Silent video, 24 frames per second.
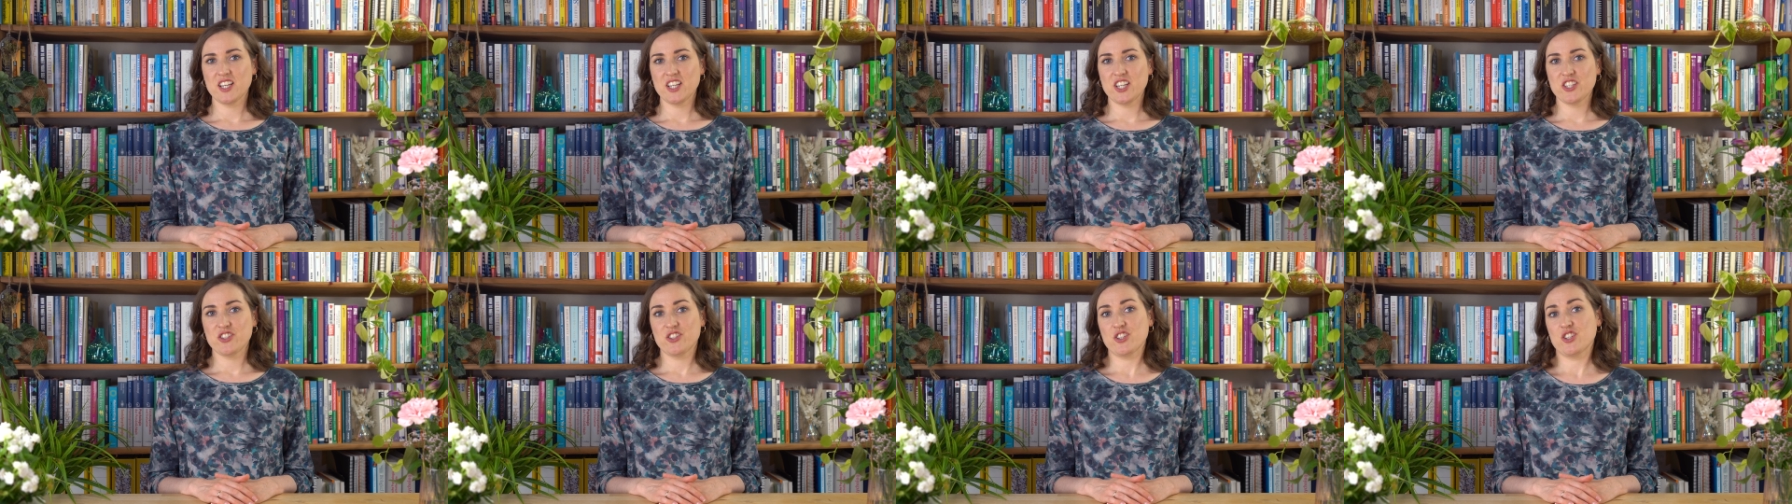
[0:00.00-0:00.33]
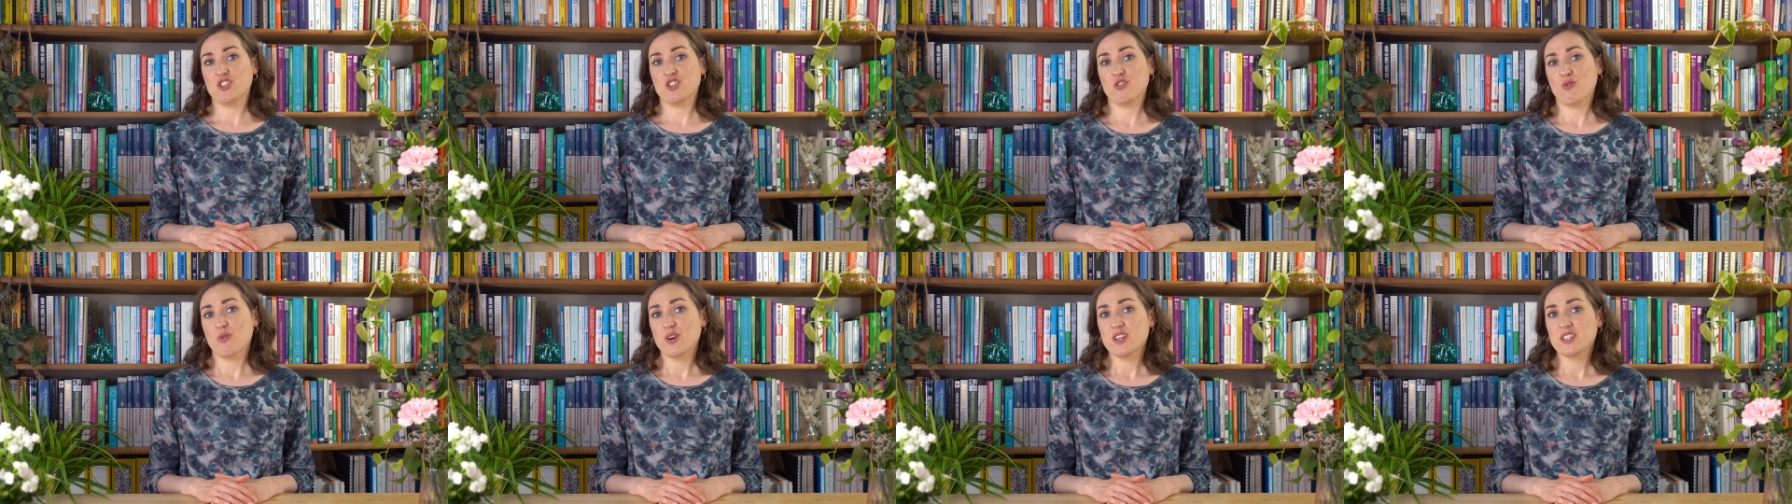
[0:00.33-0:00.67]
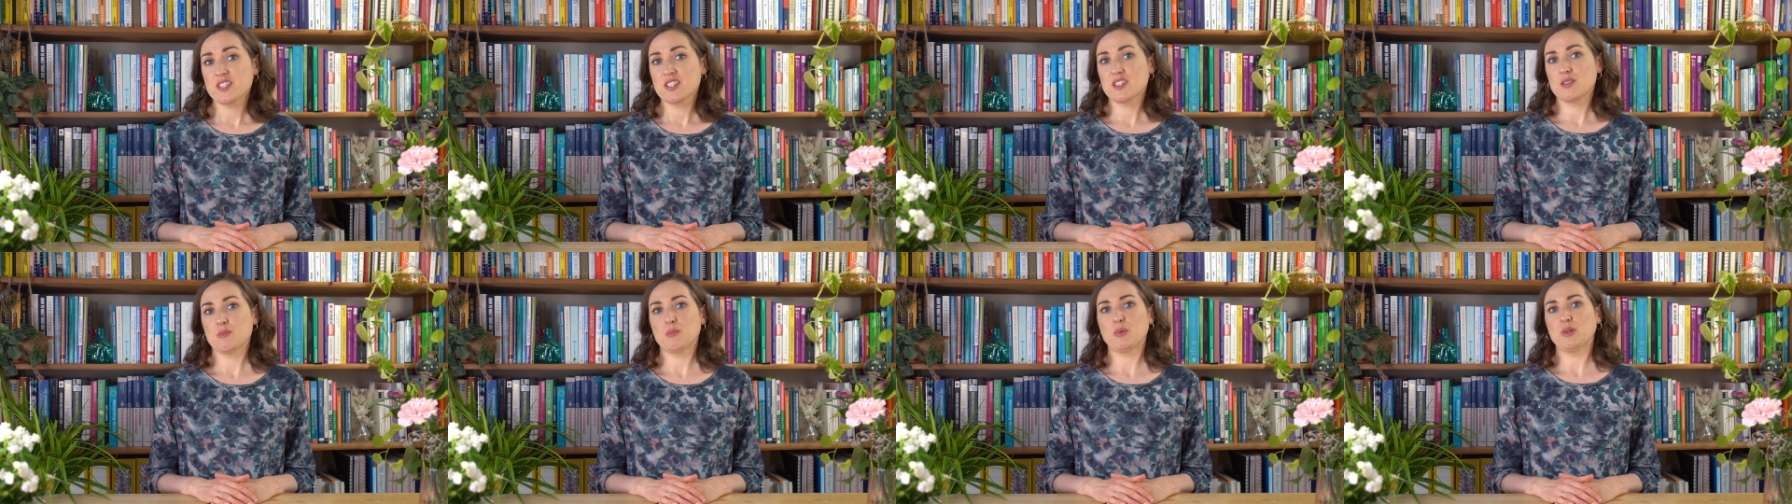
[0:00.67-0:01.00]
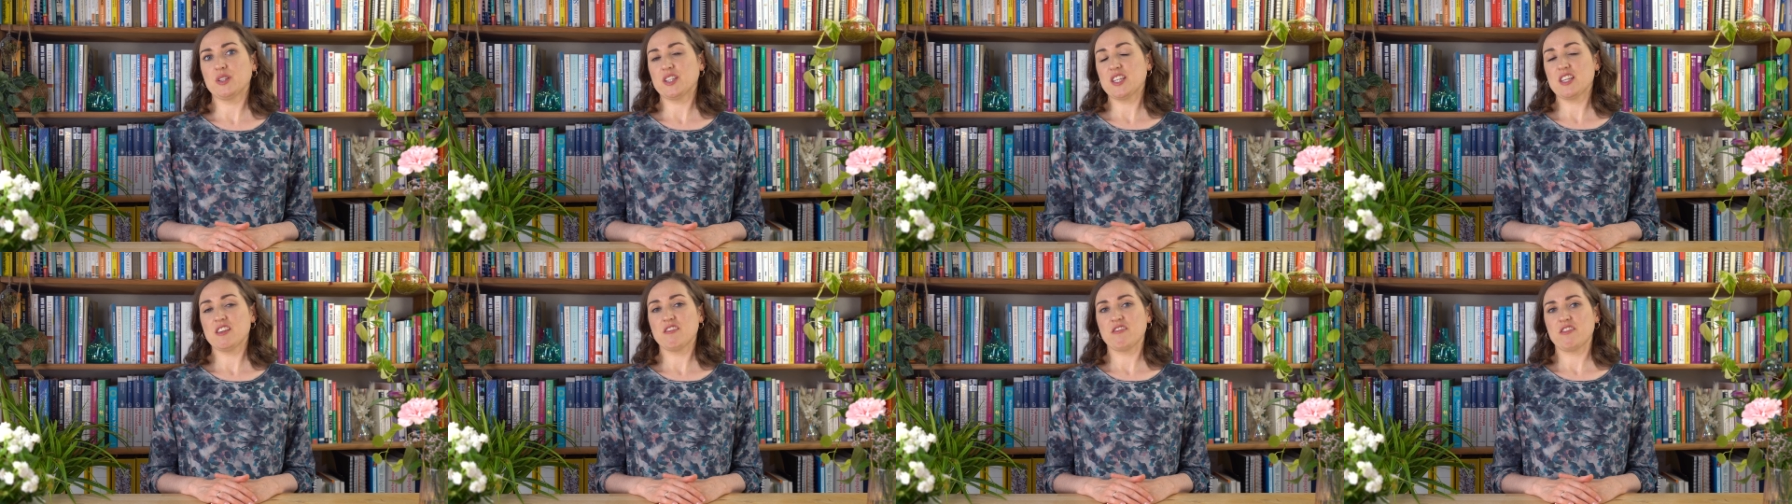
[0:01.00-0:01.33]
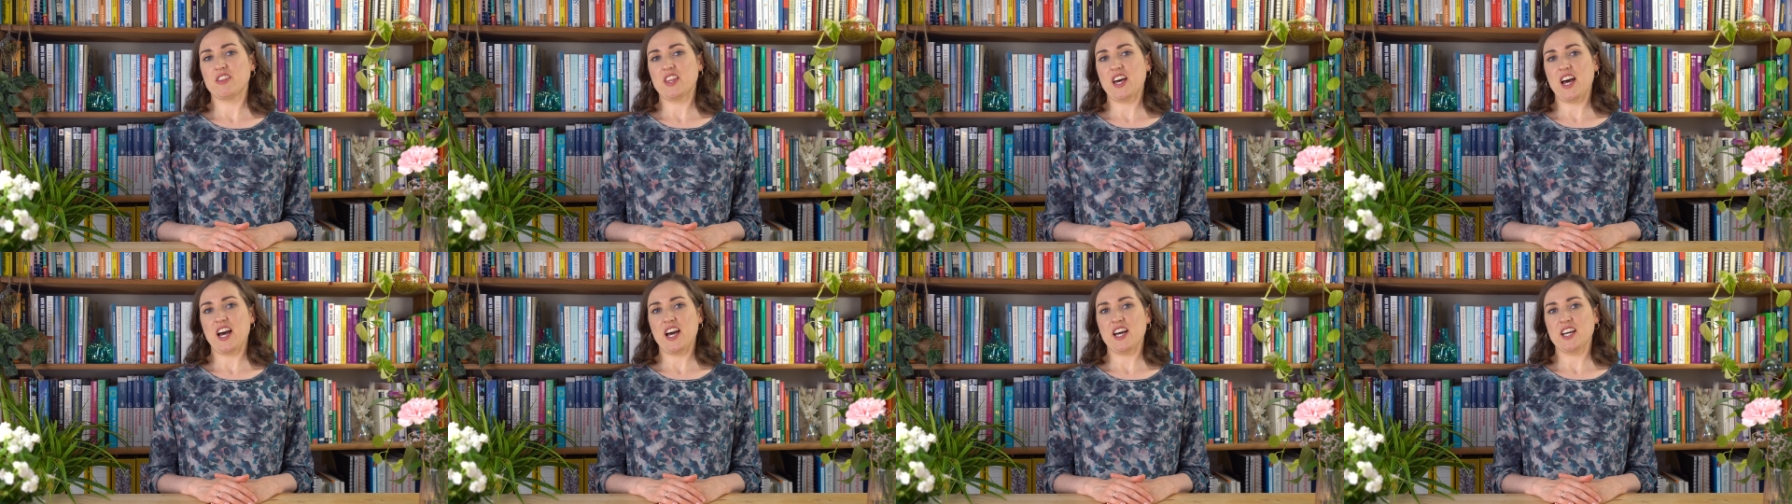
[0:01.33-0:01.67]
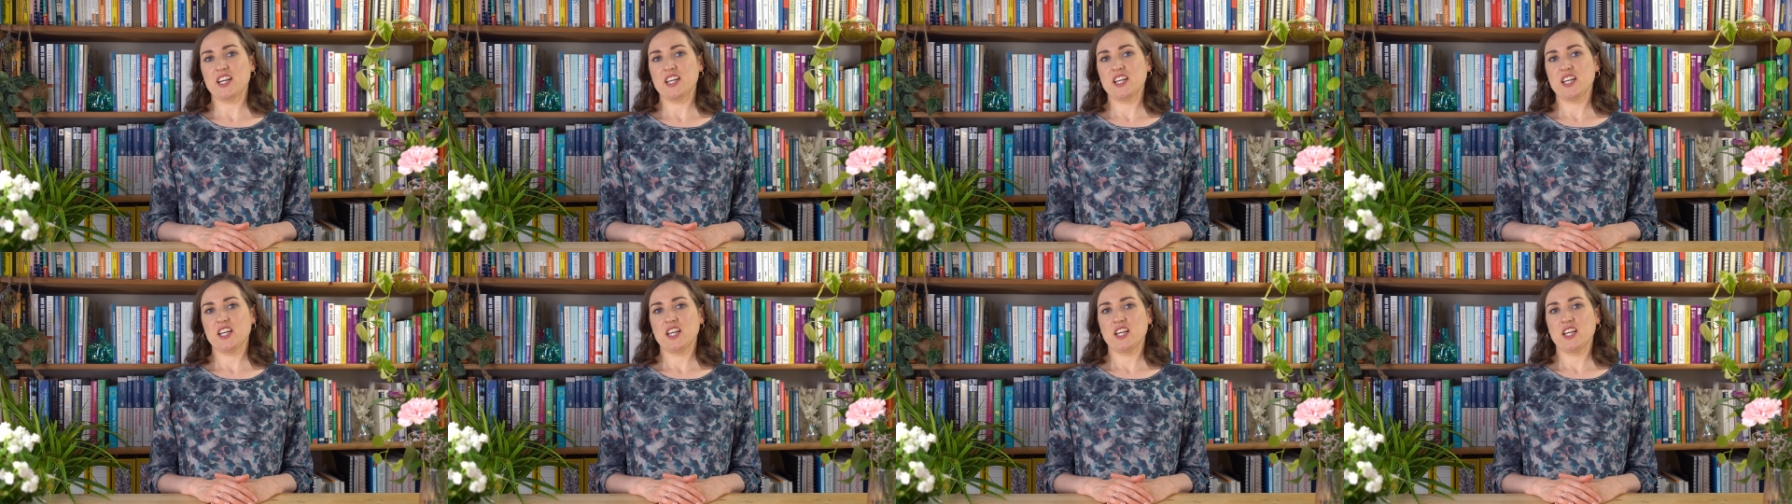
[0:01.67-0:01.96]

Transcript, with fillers: It's a choice to believe that